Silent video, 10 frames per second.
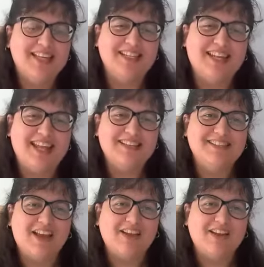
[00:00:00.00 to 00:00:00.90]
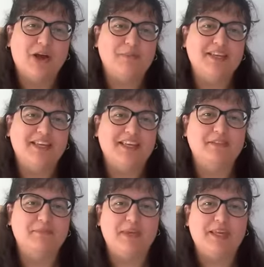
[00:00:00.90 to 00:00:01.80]
Today's topic
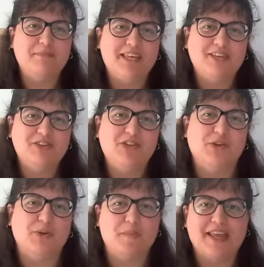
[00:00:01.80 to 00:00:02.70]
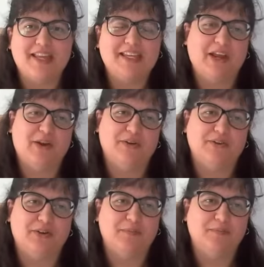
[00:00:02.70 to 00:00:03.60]
is be mean to your main
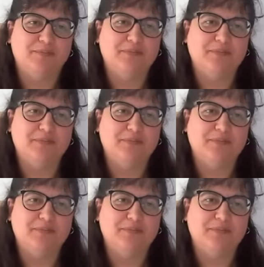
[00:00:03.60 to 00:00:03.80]
character.